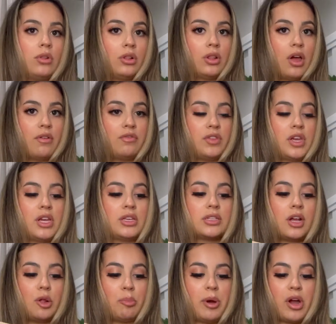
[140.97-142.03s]
love these.
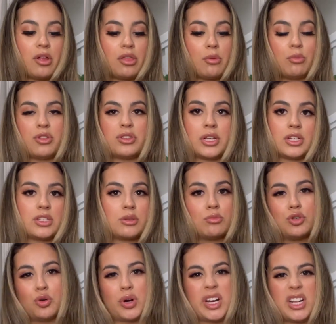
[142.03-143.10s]
I'll pair them with like some
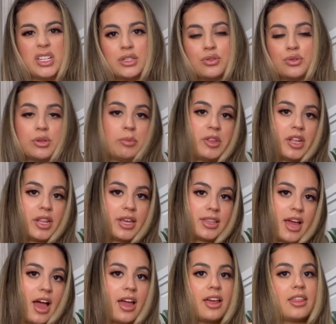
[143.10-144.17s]
Jordans or something like
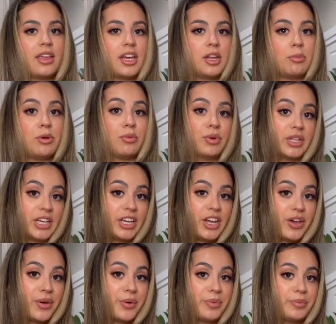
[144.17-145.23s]
that. I think it'd be really
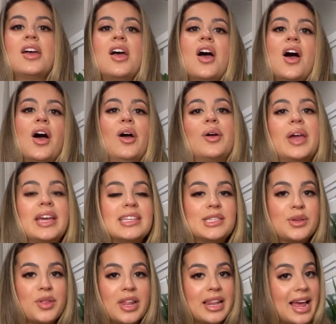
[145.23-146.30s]
cute. Okay,
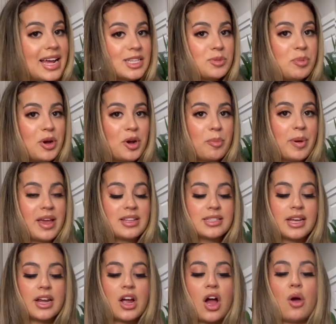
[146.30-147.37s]
so the last pair of pants
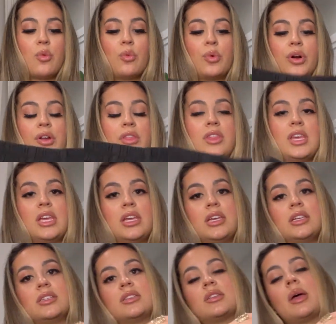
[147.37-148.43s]
I got were
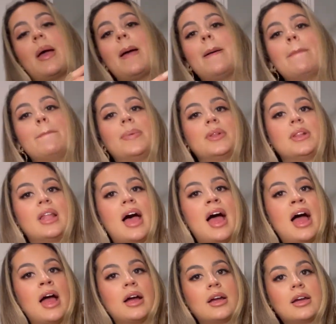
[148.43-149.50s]
these
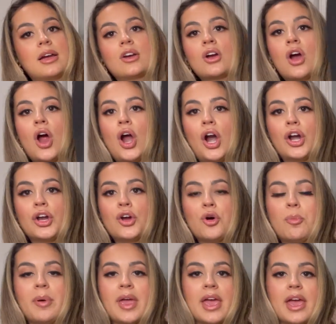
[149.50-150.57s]
black
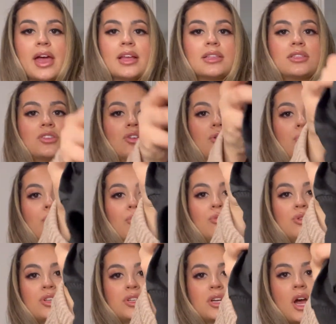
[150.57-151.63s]
cargo pants that are
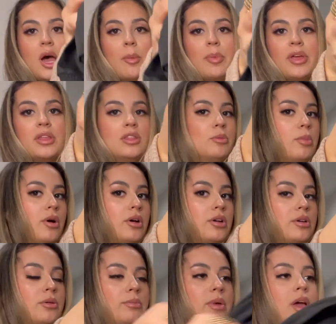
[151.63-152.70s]
ruched up in the
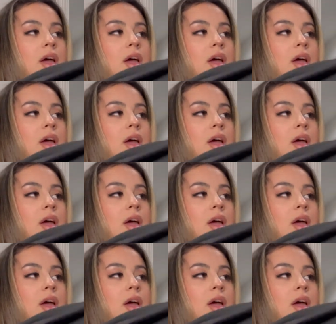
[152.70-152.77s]
bottom.